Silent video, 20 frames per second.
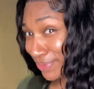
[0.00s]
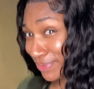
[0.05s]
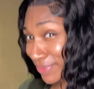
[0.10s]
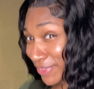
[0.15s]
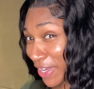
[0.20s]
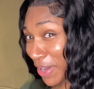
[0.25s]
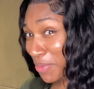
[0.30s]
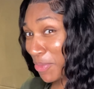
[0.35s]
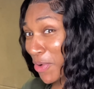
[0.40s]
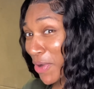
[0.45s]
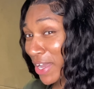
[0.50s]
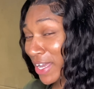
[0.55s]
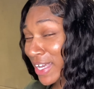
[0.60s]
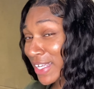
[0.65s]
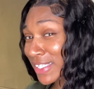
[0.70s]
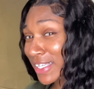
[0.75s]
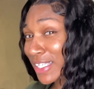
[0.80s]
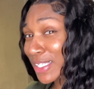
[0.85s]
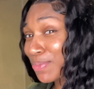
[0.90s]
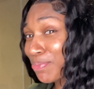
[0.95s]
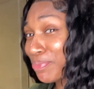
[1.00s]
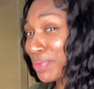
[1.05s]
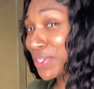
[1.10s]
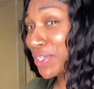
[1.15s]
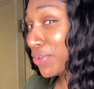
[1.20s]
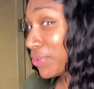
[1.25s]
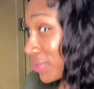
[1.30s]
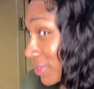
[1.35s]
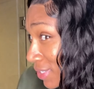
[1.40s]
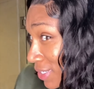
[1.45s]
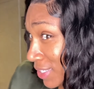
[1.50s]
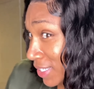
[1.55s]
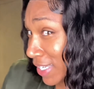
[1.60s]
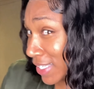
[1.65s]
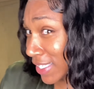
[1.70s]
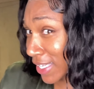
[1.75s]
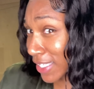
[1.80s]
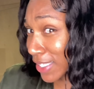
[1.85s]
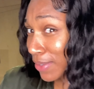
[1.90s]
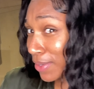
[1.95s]
Come on, cause it's beautiful,
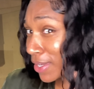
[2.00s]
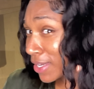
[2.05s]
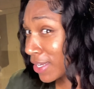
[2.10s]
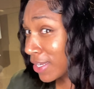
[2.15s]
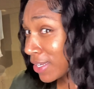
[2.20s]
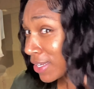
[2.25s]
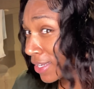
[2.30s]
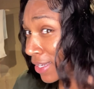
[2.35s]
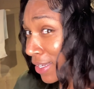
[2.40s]
cause it's,